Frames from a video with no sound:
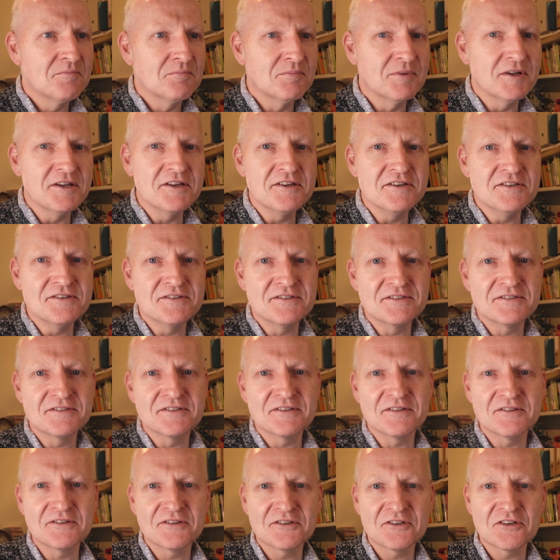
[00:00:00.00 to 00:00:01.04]
Please
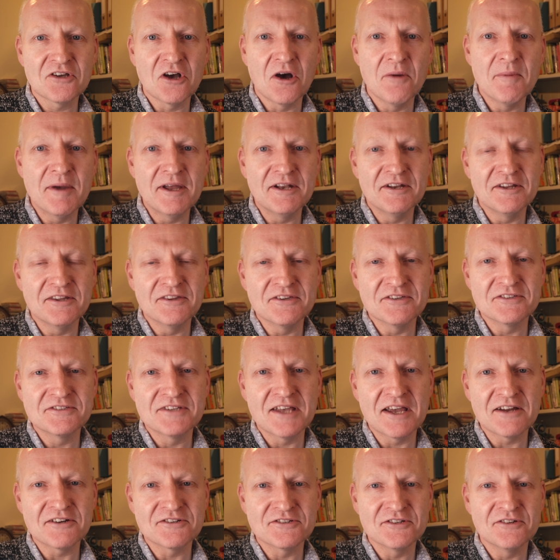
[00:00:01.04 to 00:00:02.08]
comment in the
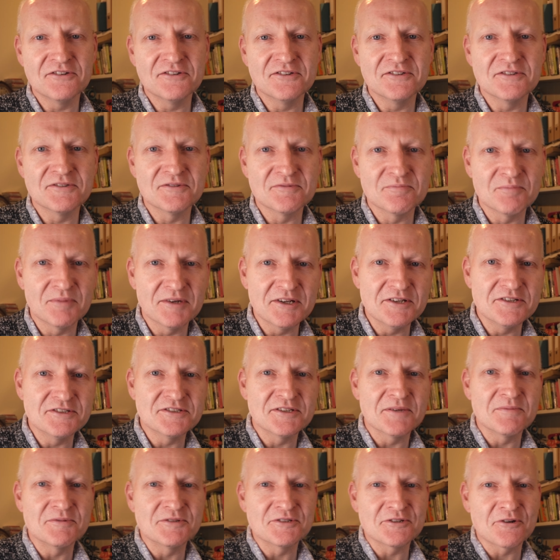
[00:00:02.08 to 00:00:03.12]
sections. Please
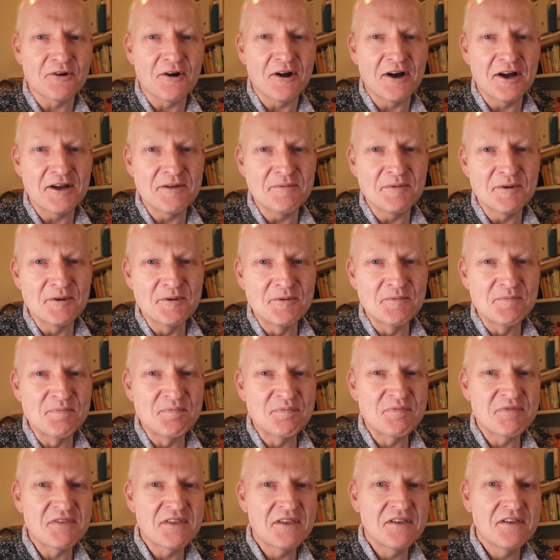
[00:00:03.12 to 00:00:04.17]
subscribe.
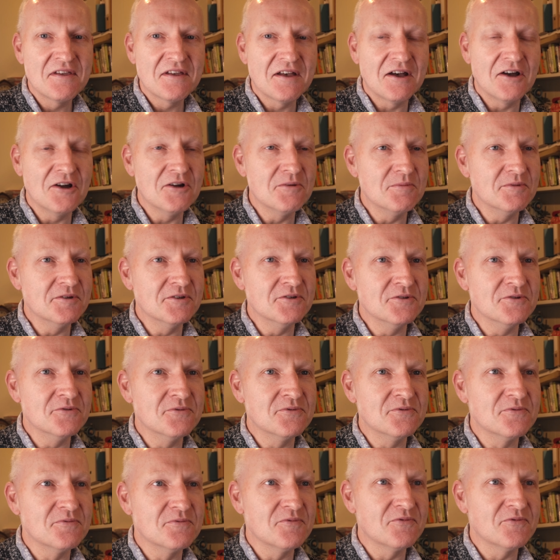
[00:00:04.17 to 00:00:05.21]
I hope
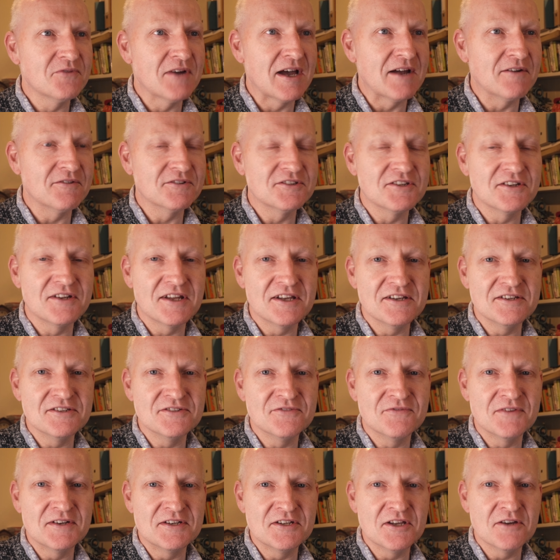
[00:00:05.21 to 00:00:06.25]
you've found today's
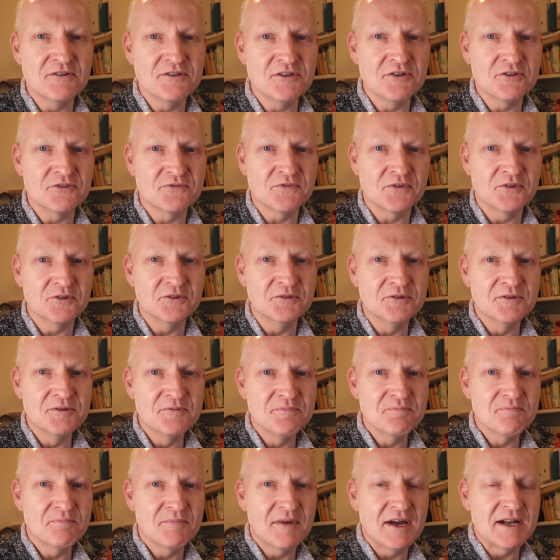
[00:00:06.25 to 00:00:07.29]
video useful.
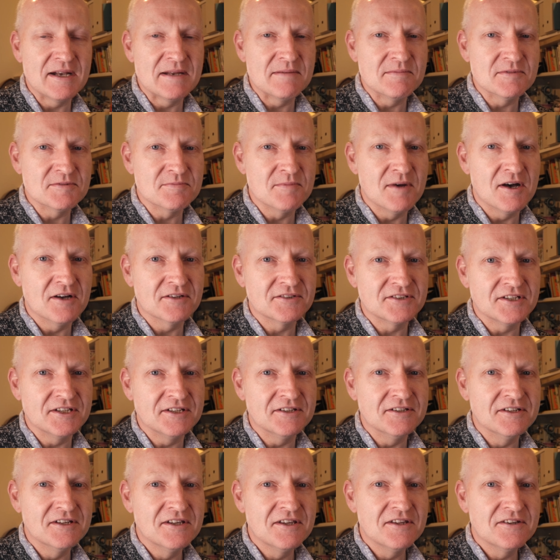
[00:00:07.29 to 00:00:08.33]
My name is
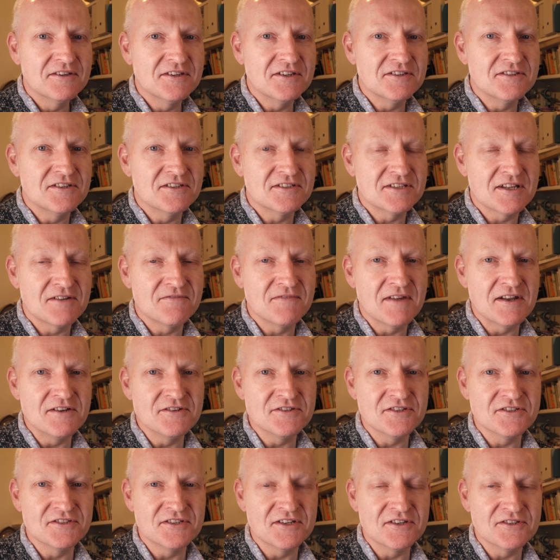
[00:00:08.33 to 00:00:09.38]
Martin. This is
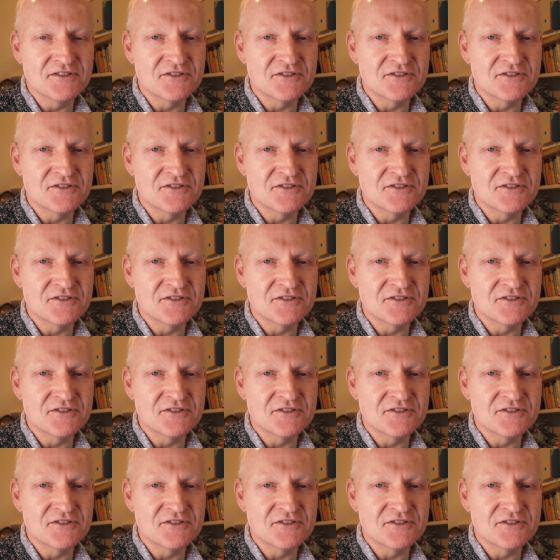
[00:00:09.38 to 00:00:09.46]
Adventures in